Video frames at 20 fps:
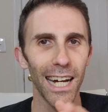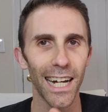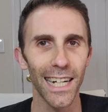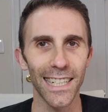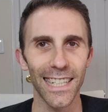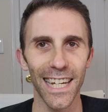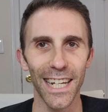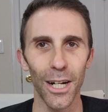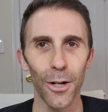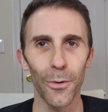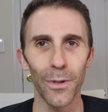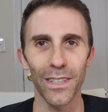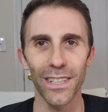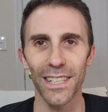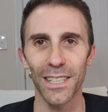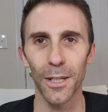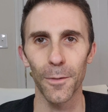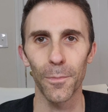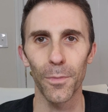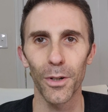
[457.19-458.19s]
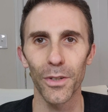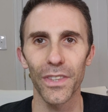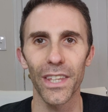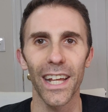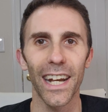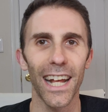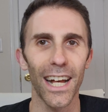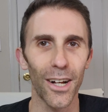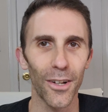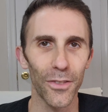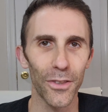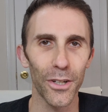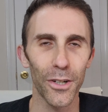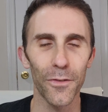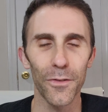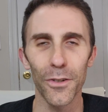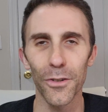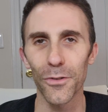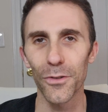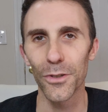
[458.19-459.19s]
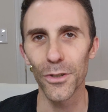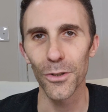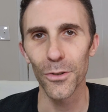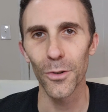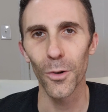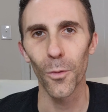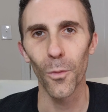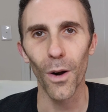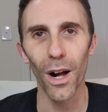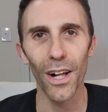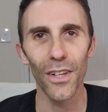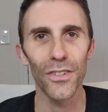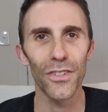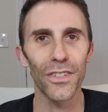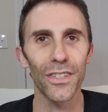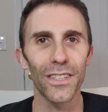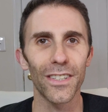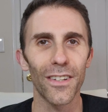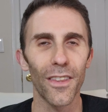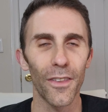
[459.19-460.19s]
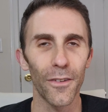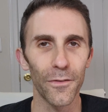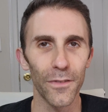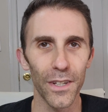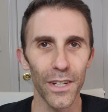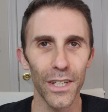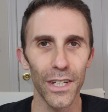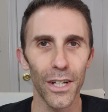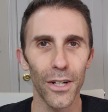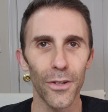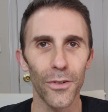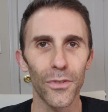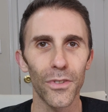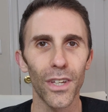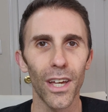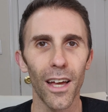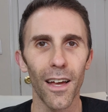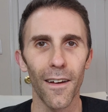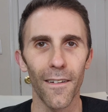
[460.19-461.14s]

Again, I always like to put that out there if you're new to watching the videos.